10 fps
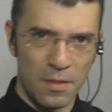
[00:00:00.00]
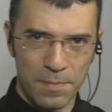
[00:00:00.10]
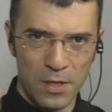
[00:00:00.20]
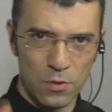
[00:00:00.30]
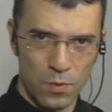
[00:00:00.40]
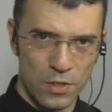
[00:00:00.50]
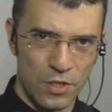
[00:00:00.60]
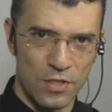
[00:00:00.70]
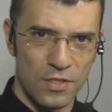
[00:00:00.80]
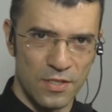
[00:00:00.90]
peels,
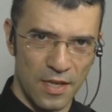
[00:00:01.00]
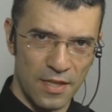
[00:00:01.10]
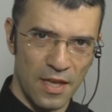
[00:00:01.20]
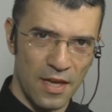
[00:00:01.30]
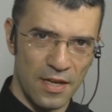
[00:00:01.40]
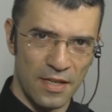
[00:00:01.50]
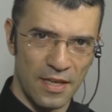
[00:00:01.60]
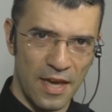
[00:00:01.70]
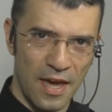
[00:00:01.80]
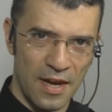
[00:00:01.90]
which is
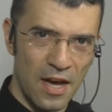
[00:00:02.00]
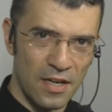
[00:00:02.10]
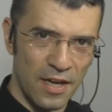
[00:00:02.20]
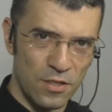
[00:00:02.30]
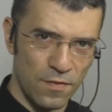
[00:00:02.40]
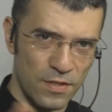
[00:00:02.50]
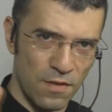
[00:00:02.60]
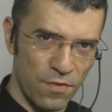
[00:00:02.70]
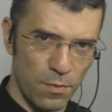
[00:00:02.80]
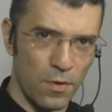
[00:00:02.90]
in our case of the
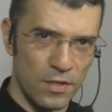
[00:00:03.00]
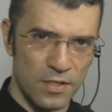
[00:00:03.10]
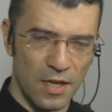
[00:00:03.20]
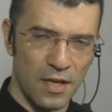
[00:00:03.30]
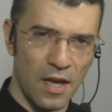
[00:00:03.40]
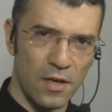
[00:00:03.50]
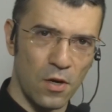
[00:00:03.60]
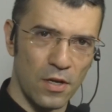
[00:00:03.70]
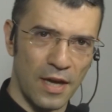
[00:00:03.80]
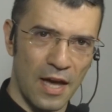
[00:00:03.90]
xanthe remover, is the
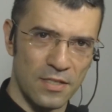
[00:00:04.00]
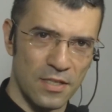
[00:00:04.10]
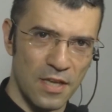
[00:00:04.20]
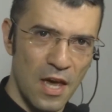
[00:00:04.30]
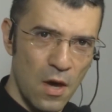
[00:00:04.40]
glycolic acid,